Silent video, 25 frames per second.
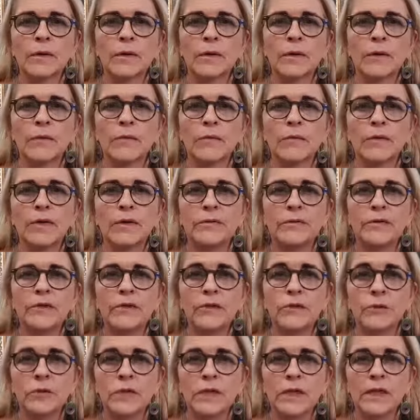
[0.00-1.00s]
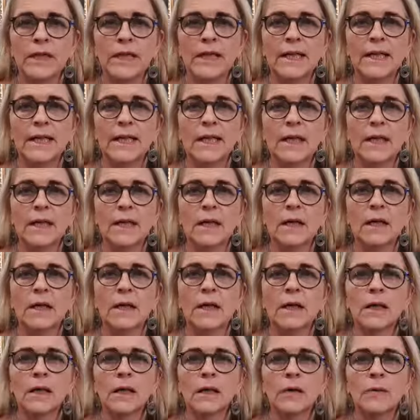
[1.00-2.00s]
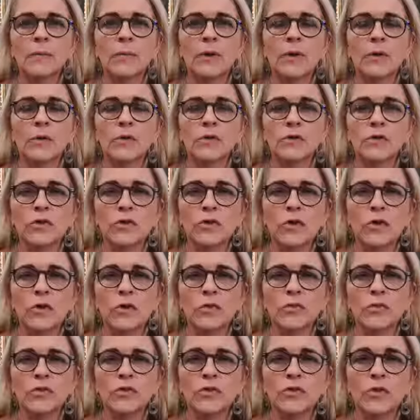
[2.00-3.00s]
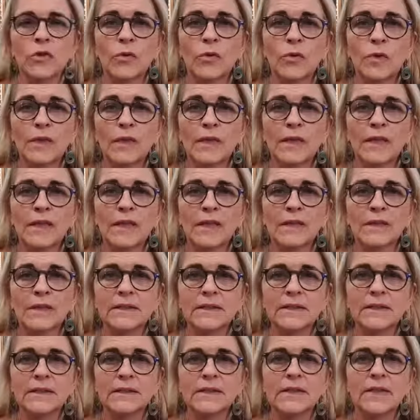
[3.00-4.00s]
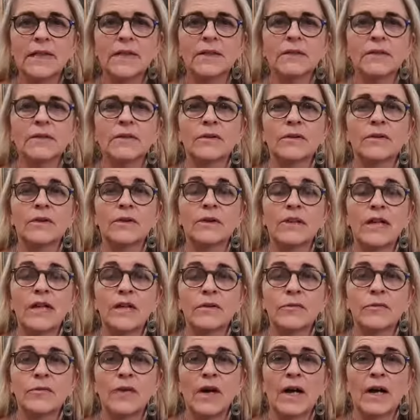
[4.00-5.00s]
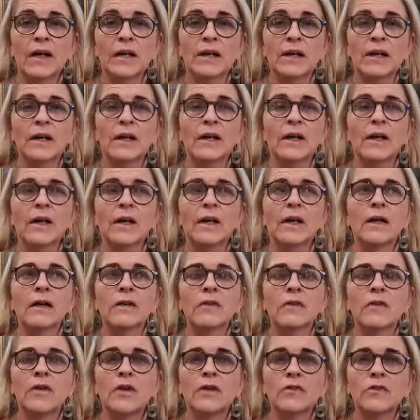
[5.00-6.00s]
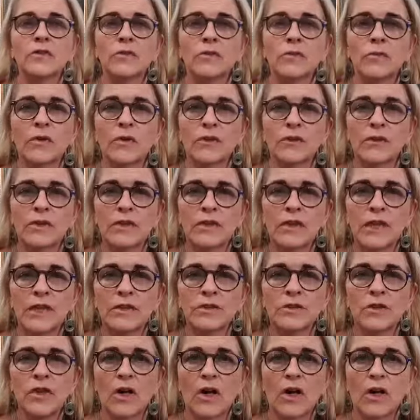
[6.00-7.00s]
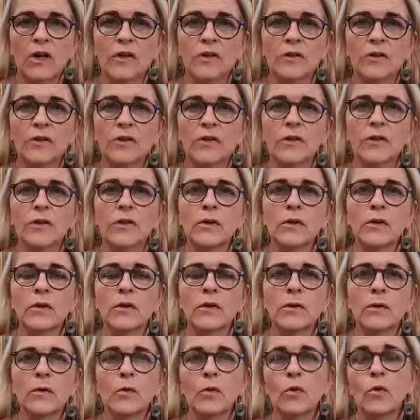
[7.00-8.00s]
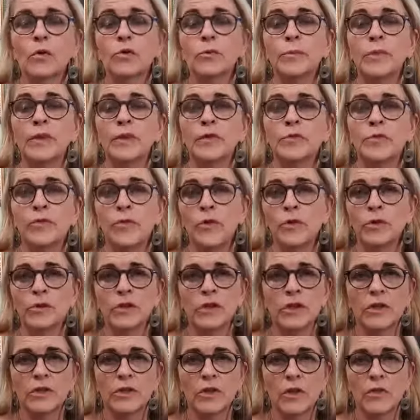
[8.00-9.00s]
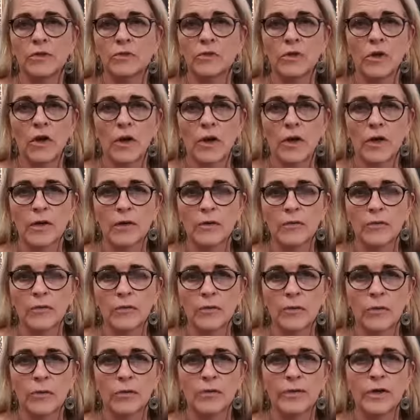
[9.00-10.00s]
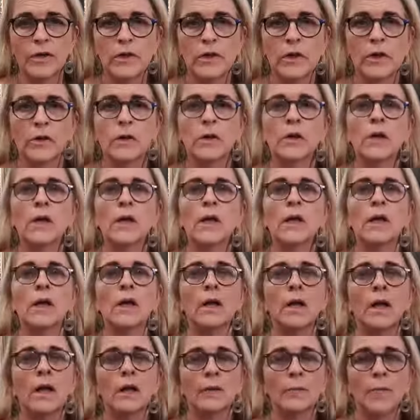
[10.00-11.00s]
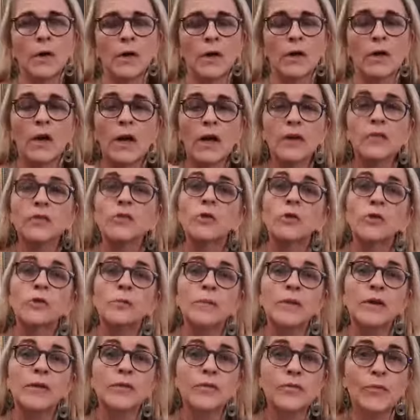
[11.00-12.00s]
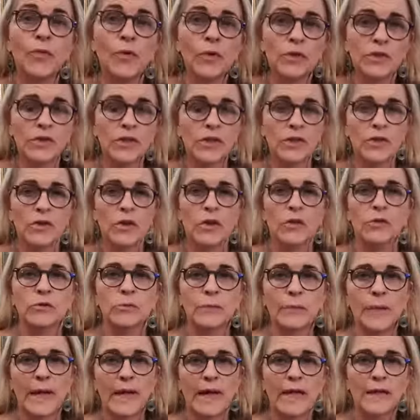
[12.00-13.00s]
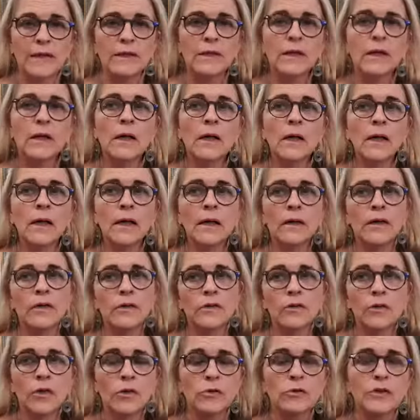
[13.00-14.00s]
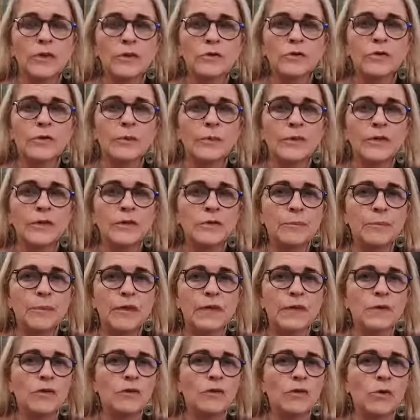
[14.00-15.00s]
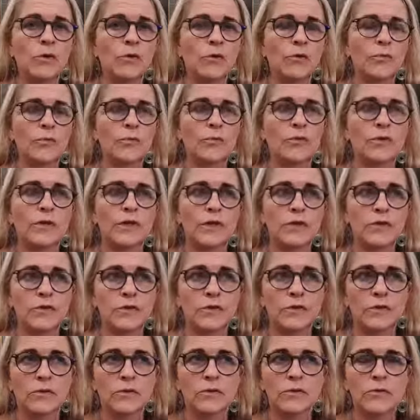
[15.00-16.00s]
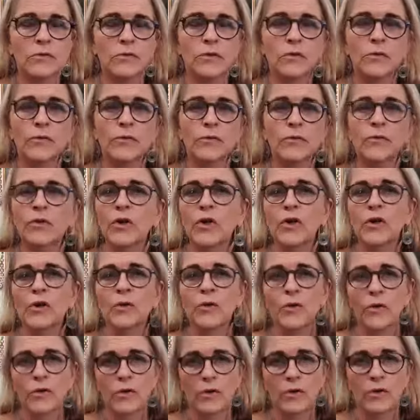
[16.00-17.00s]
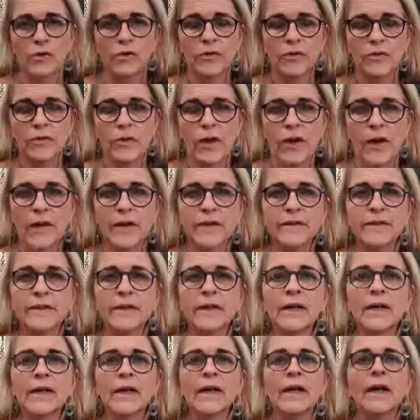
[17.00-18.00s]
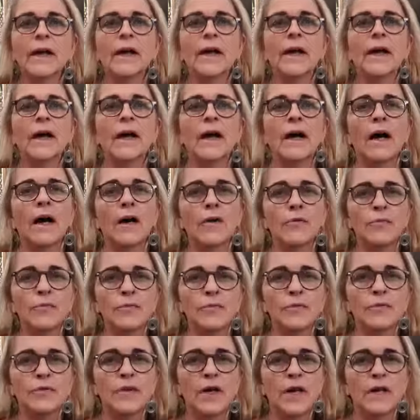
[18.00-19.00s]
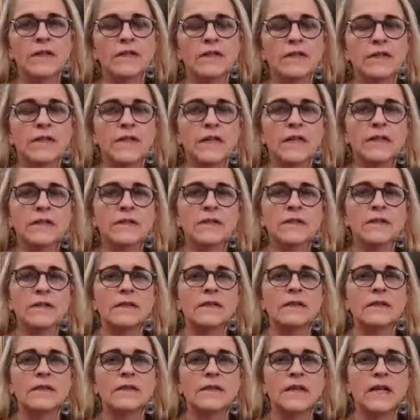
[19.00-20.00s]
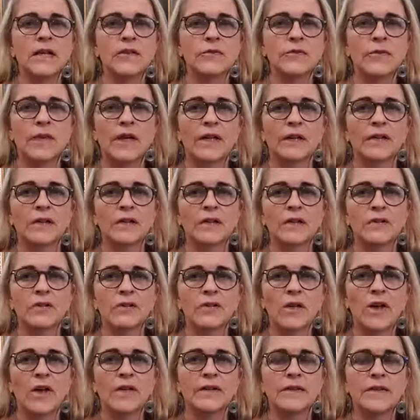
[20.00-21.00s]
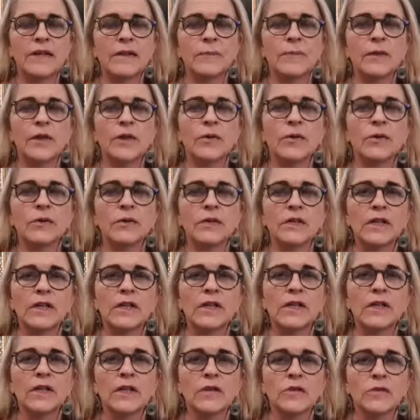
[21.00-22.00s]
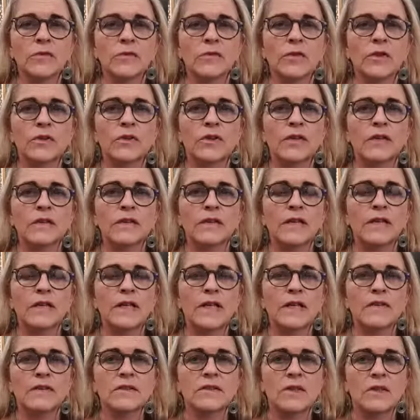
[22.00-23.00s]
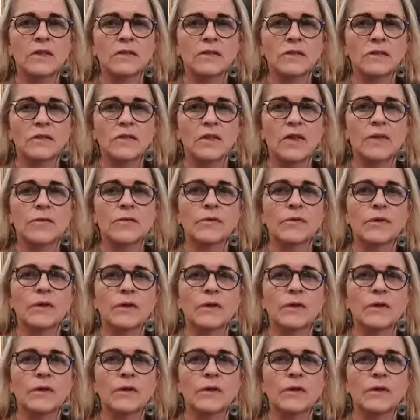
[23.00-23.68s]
when we do the healing, because I know for sure that the grandfather doesn't want the grandchild, who could be a 40-year-old guy for all we know. Like my client could be a 40-year-old man. You don't have to be spiritual for this to work or not, right? I sense that the grandfather is right there because he doesn't want his grandson to suffer